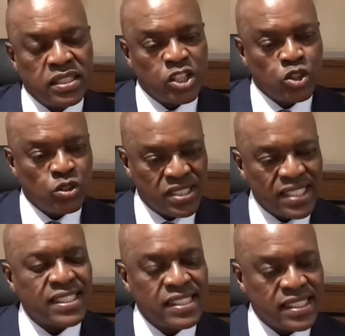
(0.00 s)
there's
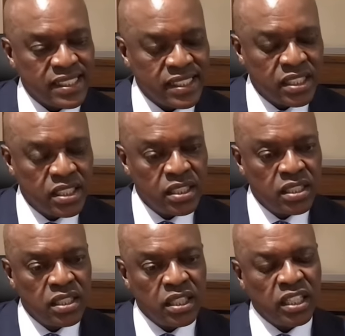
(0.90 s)
consistency
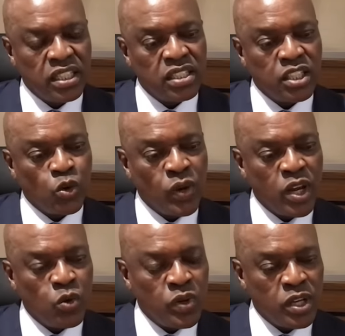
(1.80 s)
in the way
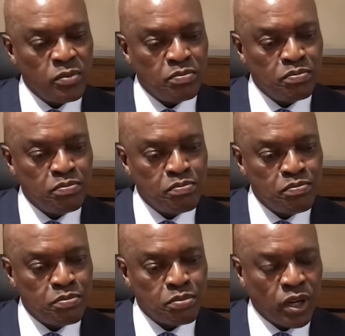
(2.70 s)
we
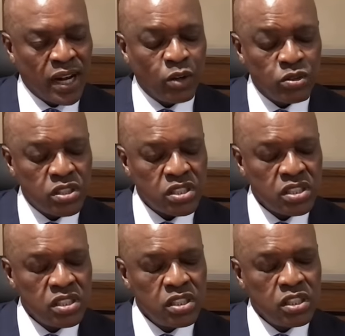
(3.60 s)
pronounce
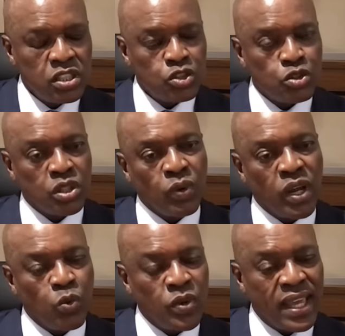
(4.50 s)
to the
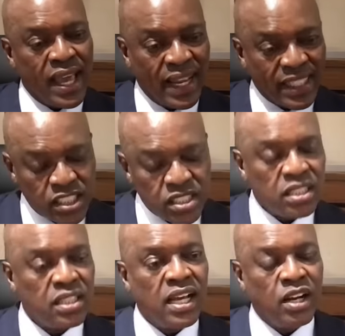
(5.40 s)
way we act
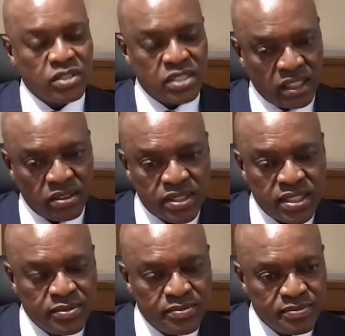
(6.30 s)
ourselves.